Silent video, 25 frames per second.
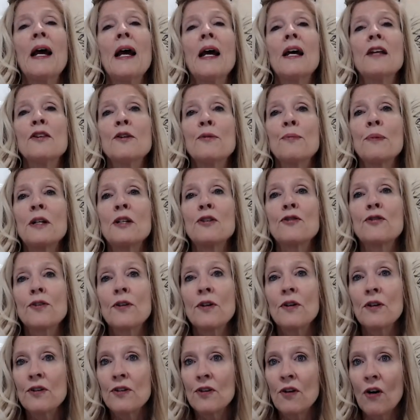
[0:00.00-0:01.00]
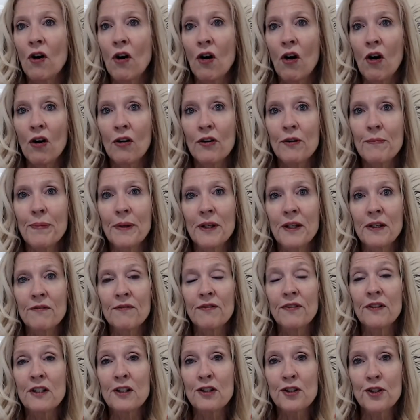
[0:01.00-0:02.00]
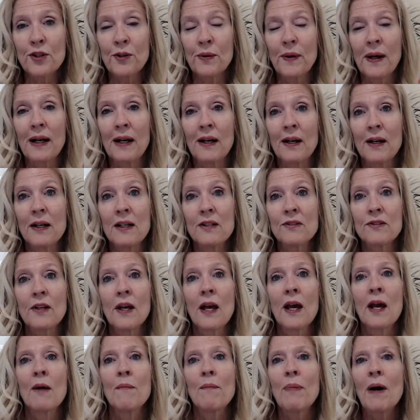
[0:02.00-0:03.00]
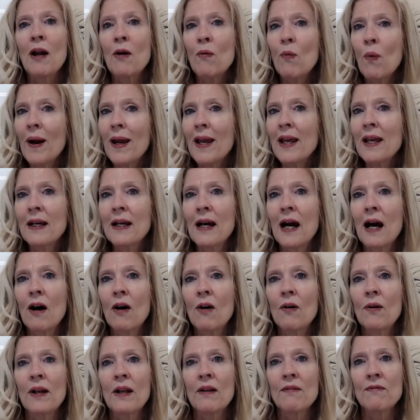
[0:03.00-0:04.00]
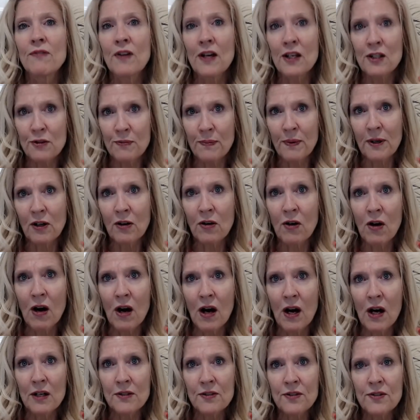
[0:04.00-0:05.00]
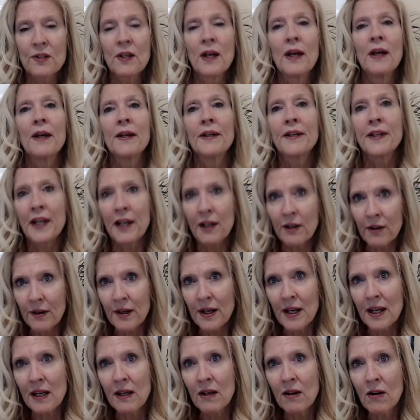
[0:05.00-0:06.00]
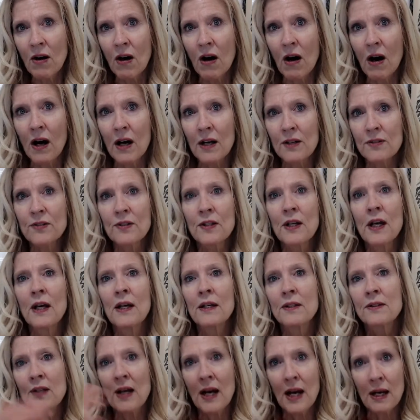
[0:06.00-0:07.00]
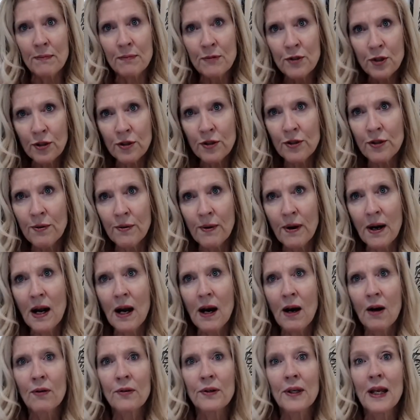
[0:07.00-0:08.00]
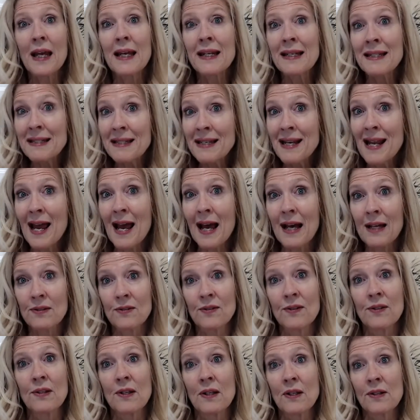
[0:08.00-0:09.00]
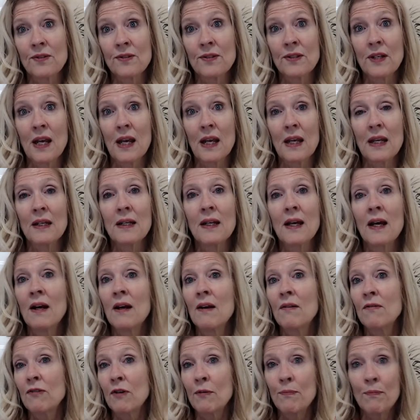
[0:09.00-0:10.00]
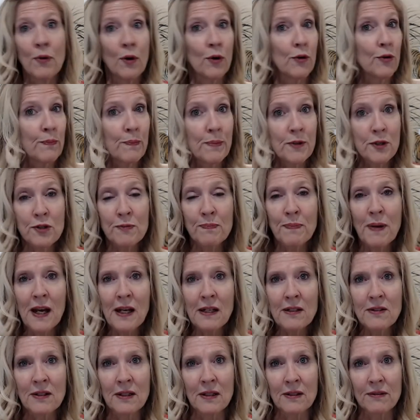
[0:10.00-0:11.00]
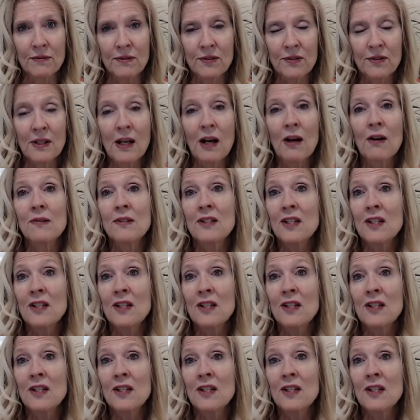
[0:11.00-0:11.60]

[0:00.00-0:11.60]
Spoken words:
and the return to all the beneficiaries by weighing out investment costs, carrying costs, time turnaround, and net to the estate from both perspectives. Now,